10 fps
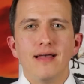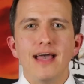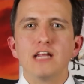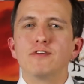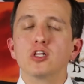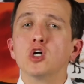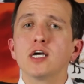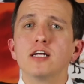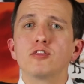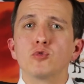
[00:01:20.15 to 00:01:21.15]
And if you
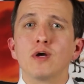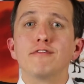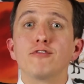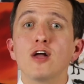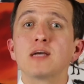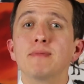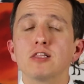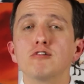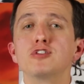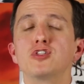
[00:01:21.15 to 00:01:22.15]
look at it through a Frank
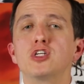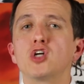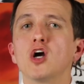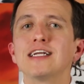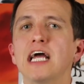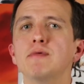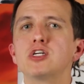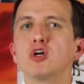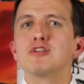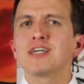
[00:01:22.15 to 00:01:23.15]
Miller's The Dark Knight
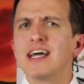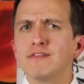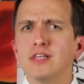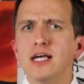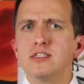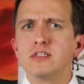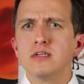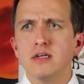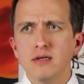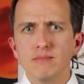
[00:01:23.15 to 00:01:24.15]
Returns kind of
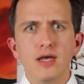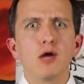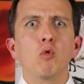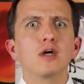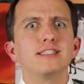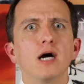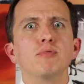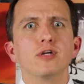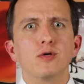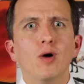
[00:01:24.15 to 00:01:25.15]
lens, it worked
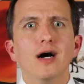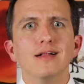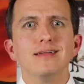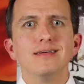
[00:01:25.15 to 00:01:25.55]
out pretty well.